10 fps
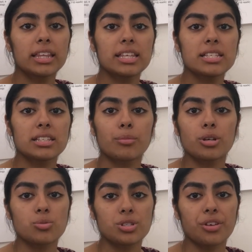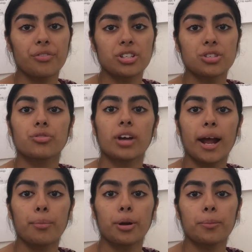These numbers were sufficient for
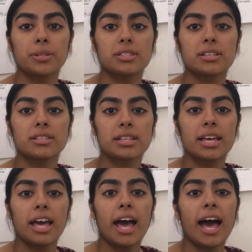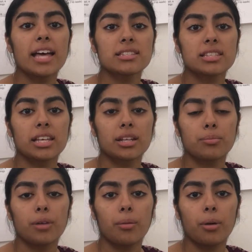our purposes. As
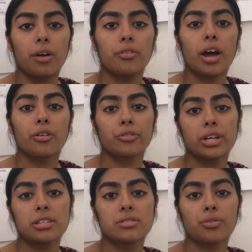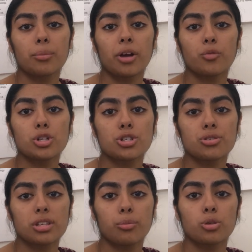stated above, our reads from our
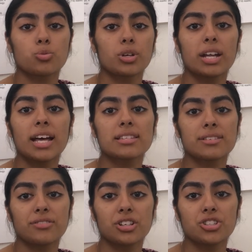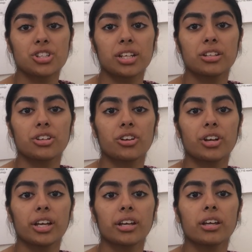original samples were not sufficient
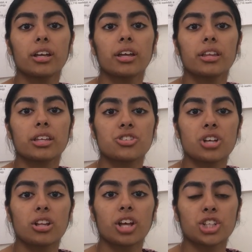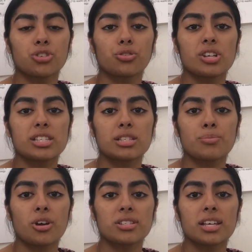during the gel
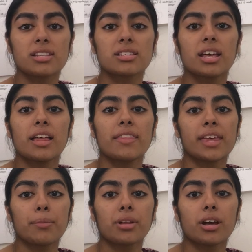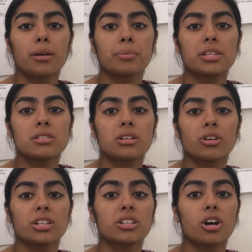electrophoresis process. The Amplicon
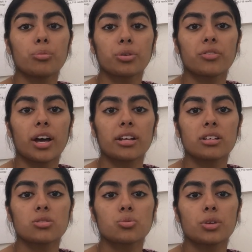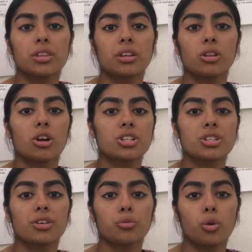PCR did not provide us with a
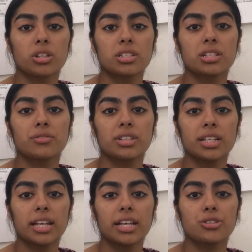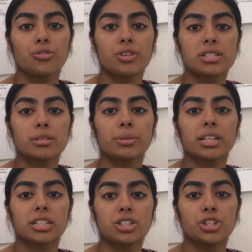large enough quantity of DNA to
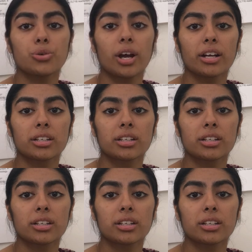reasonably continue